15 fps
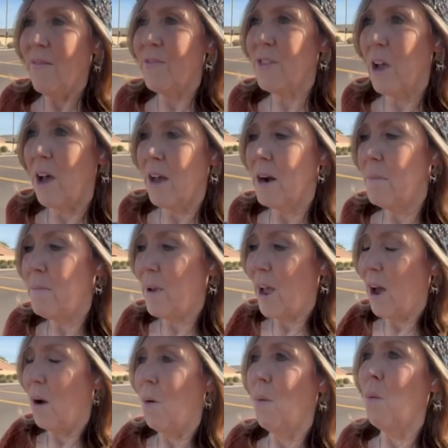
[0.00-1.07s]
thought
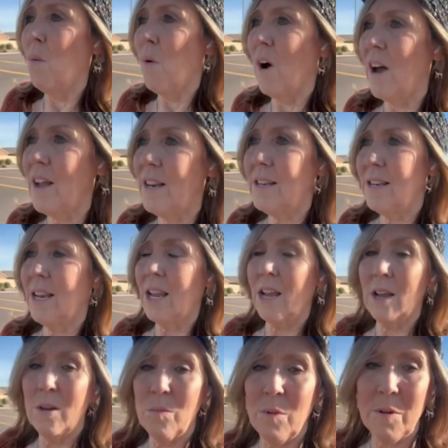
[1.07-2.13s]
about what
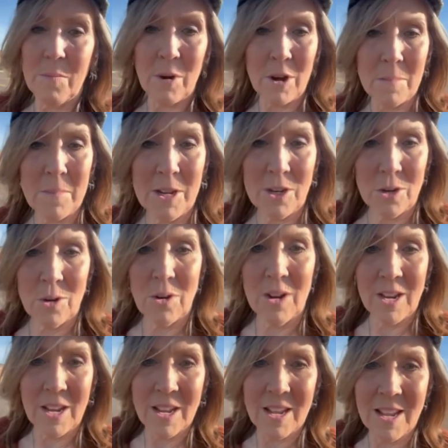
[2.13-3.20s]
would bring me
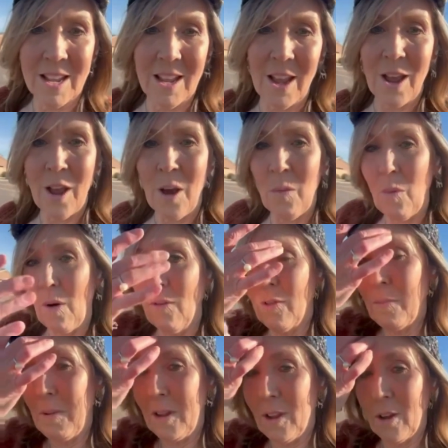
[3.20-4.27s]
joy, what would
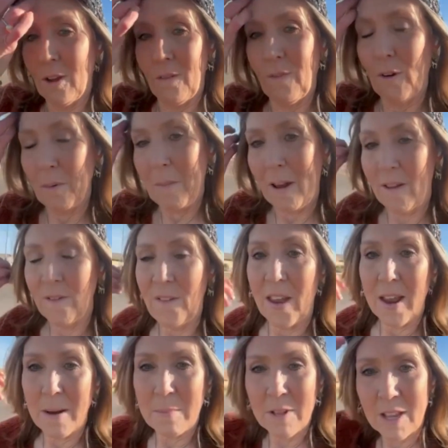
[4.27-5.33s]
be good for my
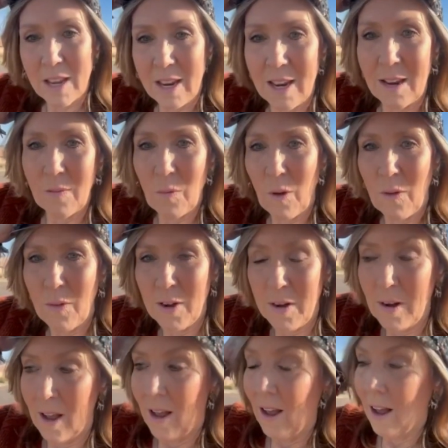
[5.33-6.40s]
family, what
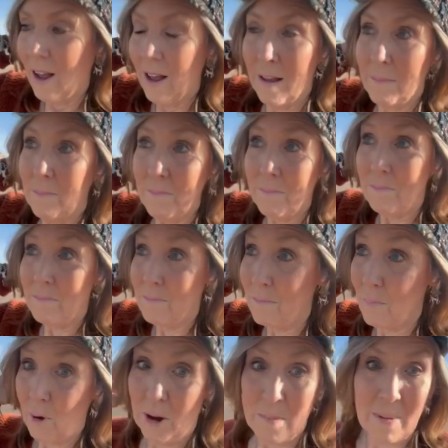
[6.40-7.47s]
would uh,
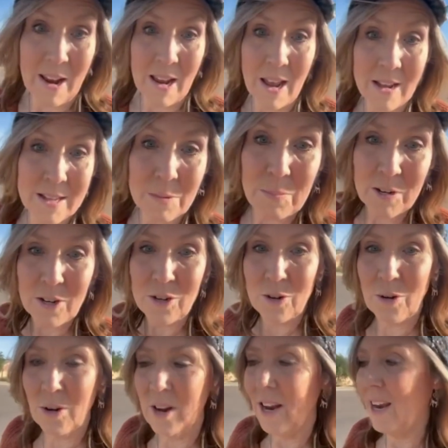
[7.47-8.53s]
bring my husband
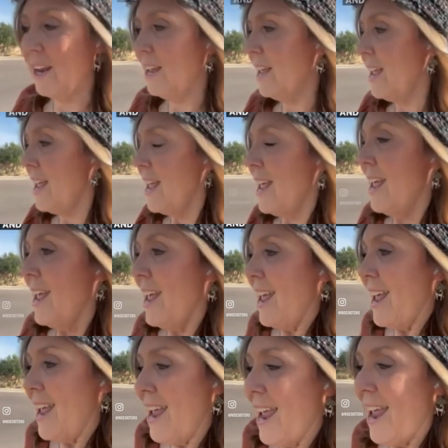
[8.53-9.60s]
joy.
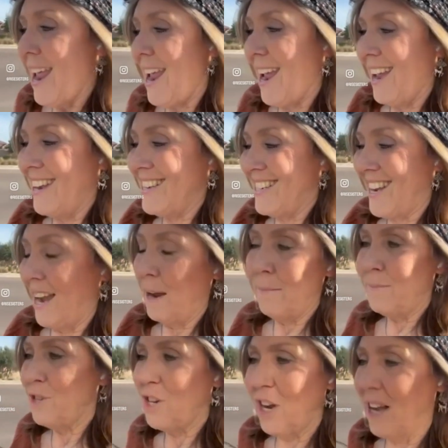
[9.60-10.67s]
And
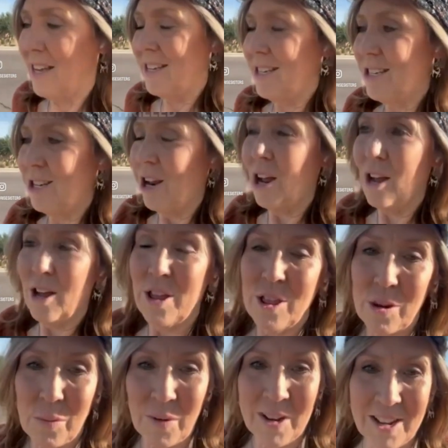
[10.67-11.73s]
I'm just
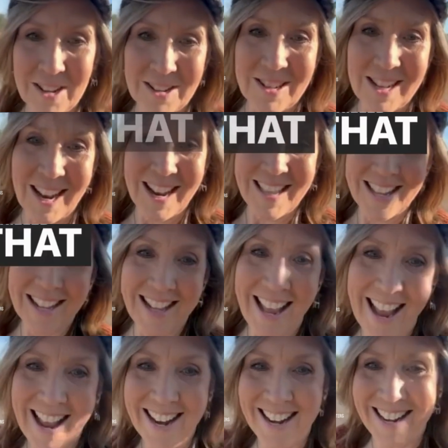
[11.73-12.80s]
thrilled that
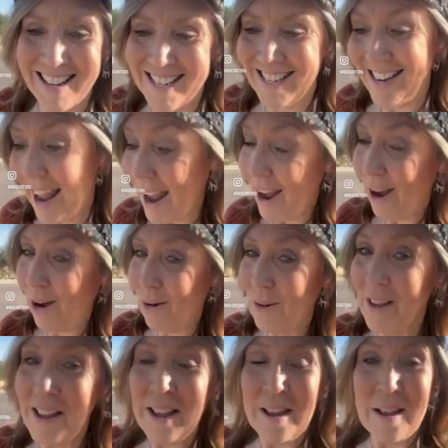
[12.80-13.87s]
that is now
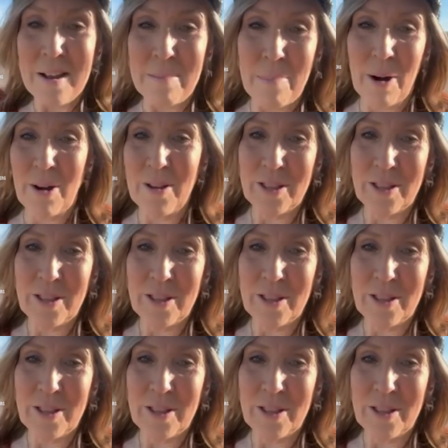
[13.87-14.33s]
part of the